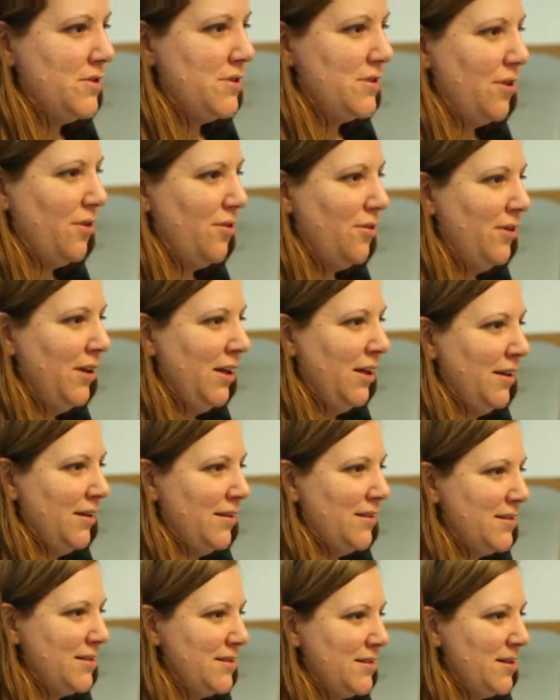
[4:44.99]
So
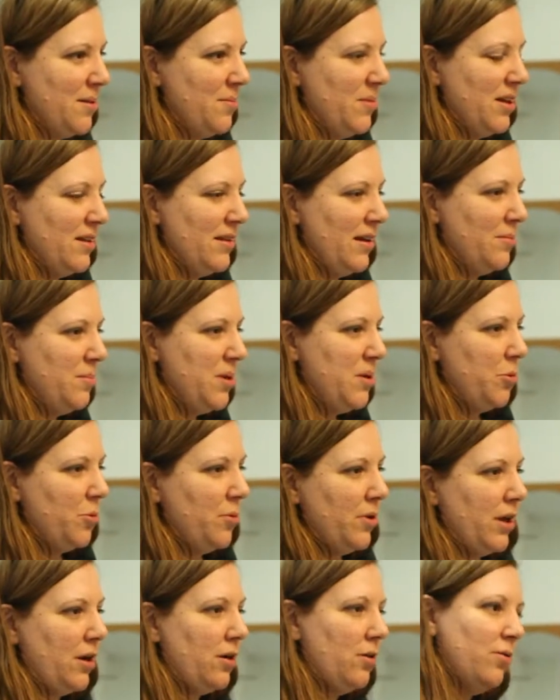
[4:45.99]
this is something that people
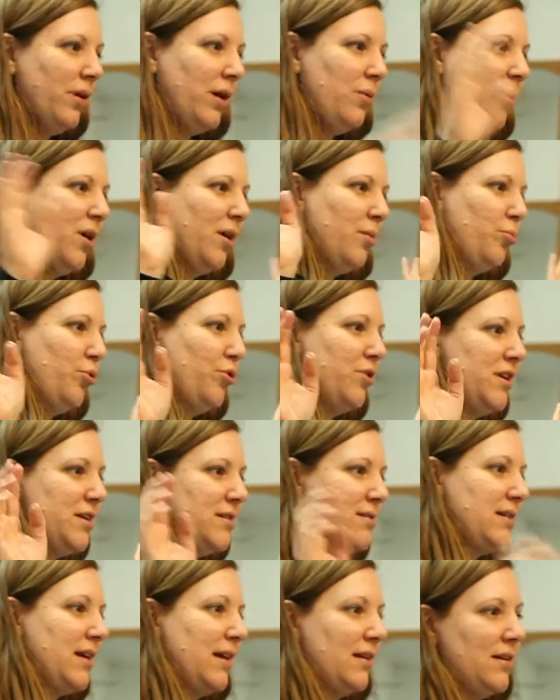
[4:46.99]
were like, "Oh, I want pretty
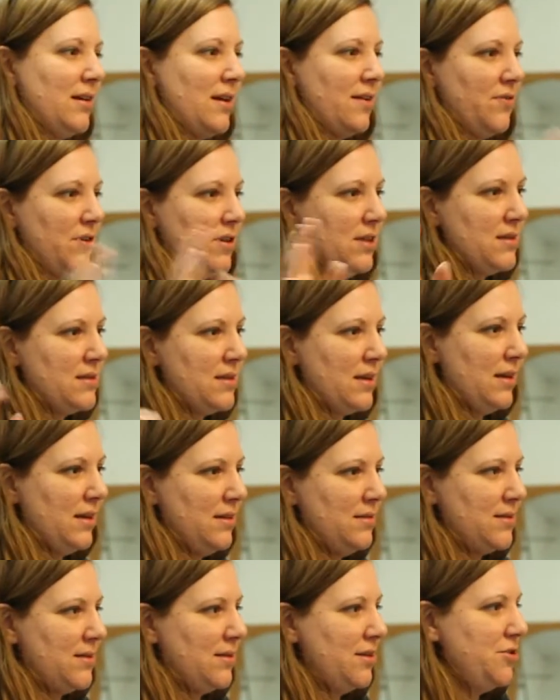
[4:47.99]
Scandinavian
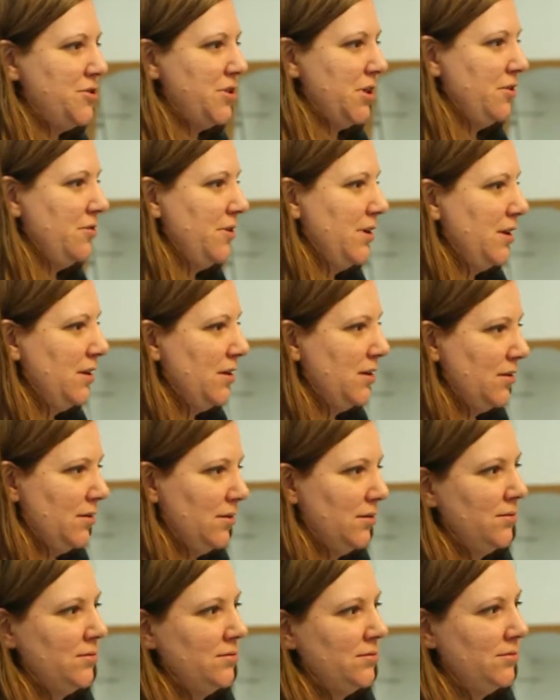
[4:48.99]
designs that are generated,"
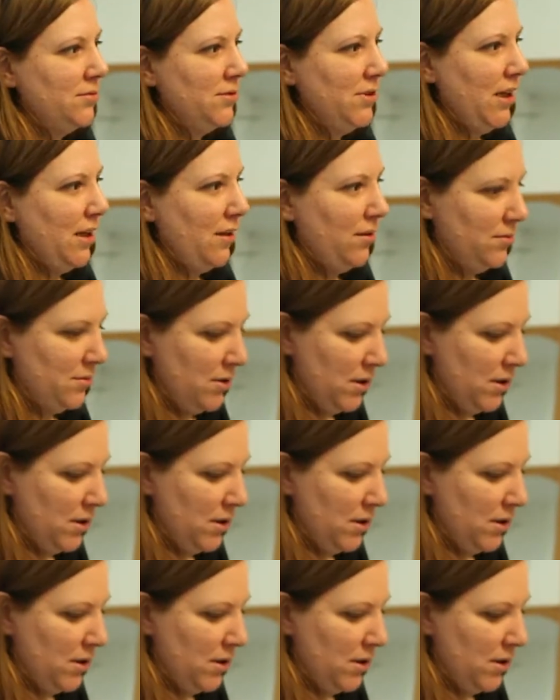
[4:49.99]
and yeah.